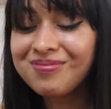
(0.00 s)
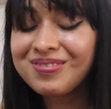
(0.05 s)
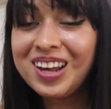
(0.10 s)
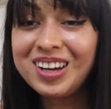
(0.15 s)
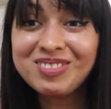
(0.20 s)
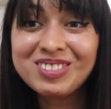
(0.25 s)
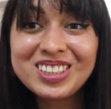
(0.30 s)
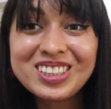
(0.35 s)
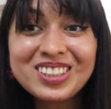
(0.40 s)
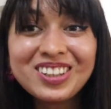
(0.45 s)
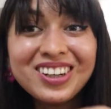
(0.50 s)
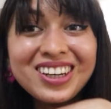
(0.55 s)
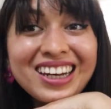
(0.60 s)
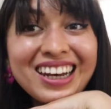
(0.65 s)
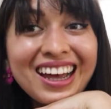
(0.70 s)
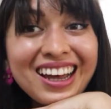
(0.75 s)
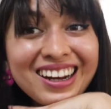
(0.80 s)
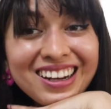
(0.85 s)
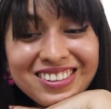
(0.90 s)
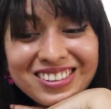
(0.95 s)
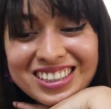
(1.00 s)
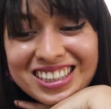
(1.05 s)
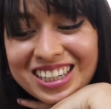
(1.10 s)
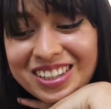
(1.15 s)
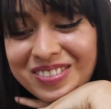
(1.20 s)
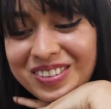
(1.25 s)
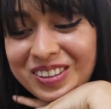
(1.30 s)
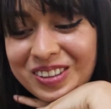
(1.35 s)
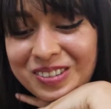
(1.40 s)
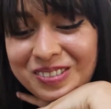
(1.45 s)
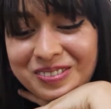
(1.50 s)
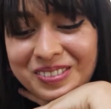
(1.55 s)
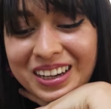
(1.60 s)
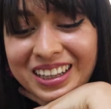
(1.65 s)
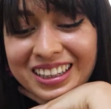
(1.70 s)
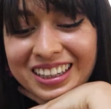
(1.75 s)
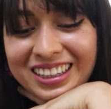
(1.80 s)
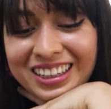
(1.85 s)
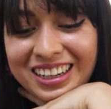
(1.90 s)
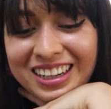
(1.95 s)
I'm so glad I was able to
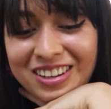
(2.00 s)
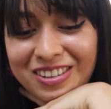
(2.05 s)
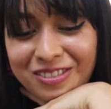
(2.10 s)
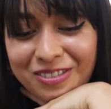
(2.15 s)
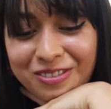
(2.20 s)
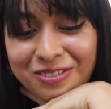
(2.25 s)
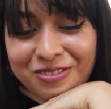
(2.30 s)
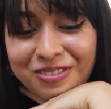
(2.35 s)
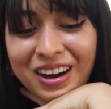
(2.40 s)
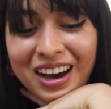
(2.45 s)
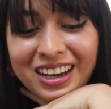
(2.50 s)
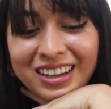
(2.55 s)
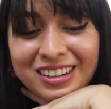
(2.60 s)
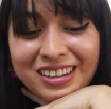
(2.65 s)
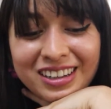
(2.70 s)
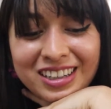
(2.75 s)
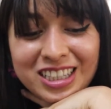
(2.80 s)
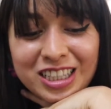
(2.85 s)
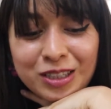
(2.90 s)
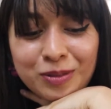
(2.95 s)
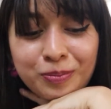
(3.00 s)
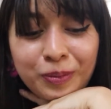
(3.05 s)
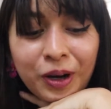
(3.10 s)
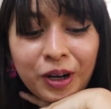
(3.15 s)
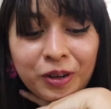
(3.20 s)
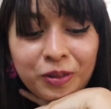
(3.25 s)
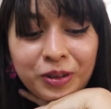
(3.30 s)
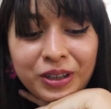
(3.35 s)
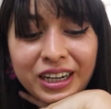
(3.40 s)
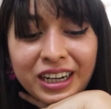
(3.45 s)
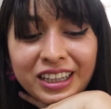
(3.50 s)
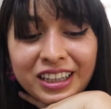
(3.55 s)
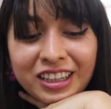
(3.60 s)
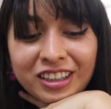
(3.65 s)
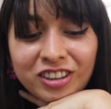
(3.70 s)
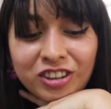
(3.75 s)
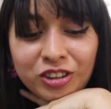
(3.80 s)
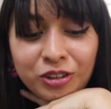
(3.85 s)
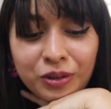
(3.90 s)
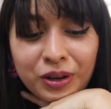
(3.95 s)
finally find a spot where I
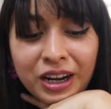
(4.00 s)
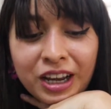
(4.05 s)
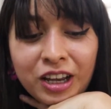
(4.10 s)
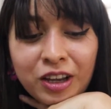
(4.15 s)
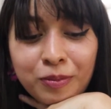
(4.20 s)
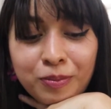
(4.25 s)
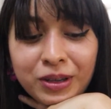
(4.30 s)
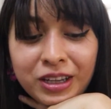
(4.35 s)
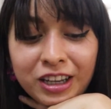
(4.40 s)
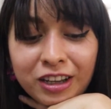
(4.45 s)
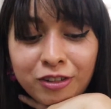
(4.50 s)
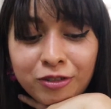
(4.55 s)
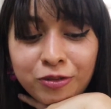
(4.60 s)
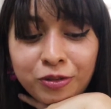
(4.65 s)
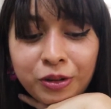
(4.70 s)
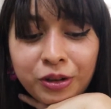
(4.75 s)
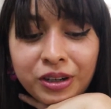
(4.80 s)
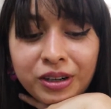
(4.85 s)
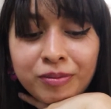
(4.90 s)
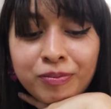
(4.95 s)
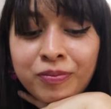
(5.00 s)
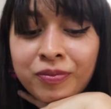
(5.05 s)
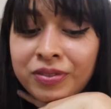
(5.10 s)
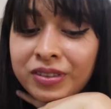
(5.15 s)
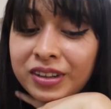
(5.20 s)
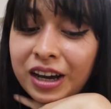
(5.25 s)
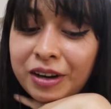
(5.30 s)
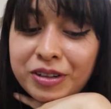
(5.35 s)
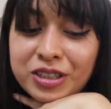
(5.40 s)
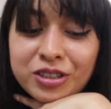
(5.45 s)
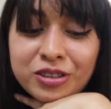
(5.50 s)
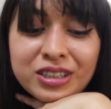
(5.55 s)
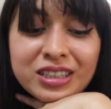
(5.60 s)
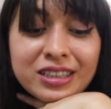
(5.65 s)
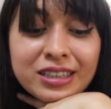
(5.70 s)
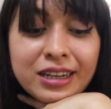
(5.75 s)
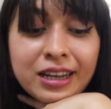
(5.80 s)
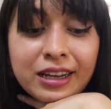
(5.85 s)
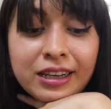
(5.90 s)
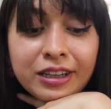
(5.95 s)
can try vegan food. I was
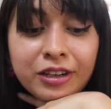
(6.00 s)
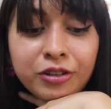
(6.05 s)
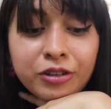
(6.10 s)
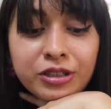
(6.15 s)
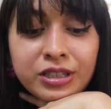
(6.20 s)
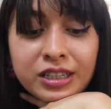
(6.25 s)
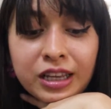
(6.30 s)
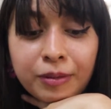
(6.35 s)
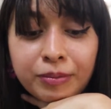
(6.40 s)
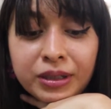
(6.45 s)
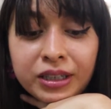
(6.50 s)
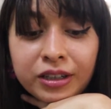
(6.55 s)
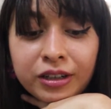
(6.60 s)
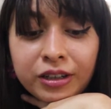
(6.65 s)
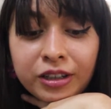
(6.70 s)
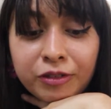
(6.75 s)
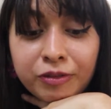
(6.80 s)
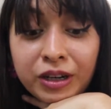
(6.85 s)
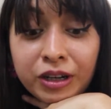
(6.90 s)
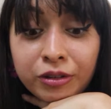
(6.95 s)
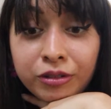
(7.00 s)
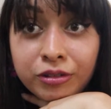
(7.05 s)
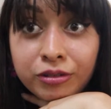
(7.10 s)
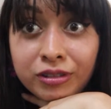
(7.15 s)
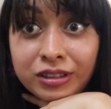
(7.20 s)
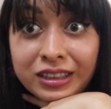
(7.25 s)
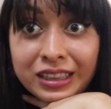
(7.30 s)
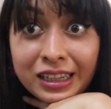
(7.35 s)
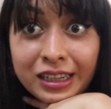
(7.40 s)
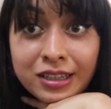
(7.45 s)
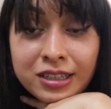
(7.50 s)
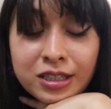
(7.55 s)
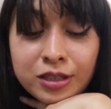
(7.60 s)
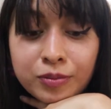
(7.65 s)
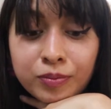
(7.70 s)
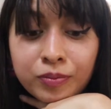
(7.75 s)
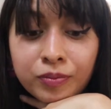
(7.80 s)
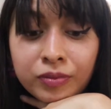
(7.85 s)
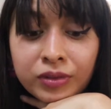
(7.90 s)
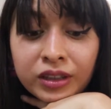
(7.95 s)
honestly a little skeptical about
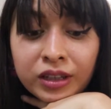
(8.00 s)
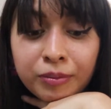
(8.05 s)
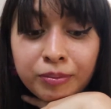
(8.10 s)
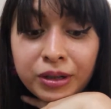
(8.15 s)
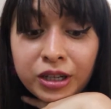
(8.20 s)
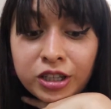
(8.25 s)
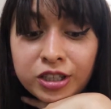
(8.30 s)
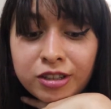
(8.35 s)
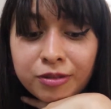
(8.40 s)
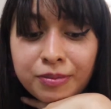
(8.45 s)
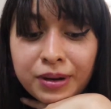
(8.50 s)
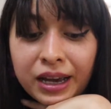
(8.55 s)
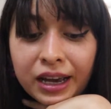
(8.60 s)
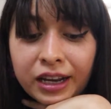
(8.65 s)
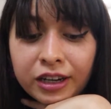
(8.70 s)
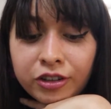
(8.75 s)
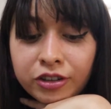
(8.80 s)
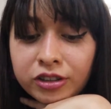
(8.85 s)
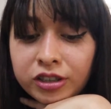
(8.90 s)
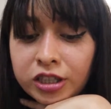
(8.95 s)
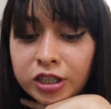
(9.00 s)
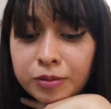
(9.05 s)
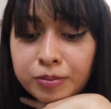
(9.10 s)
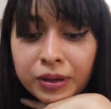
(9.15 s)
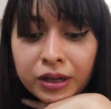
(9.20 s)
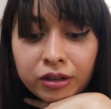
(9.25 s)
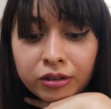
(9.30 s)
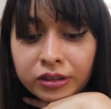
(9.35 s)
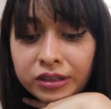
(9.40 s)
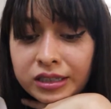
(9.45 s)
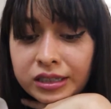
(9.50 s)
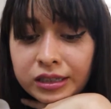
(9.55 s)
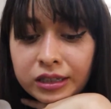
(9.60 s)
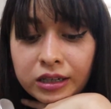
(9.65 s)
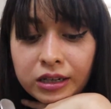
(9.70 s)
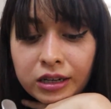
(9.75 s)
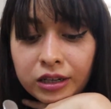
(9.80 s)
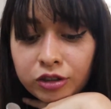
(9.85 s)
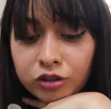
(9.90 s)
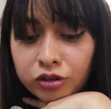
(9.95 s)
this because of my allergies, but
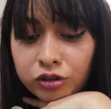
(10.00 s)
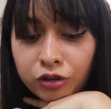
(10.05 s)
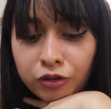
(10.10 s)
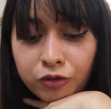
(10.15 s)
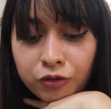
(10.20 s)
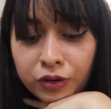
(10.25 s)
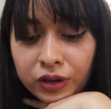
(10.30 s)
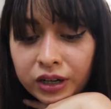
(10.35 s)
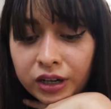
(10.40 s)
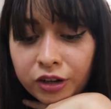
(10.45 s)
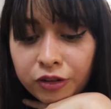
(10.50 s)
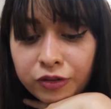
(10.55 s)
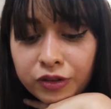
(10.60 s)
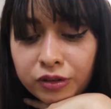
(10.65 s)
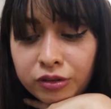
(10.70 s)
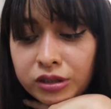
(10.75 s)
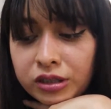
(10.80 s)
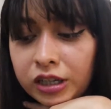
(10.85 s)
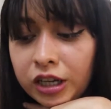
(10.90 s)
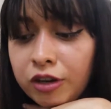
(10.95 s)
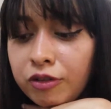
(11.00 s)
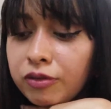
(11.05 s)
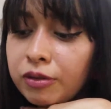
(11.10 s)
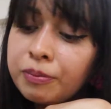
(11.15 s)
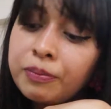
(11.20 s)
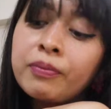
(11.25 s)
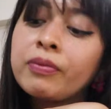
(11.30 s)
honestly, like so far I feel safe.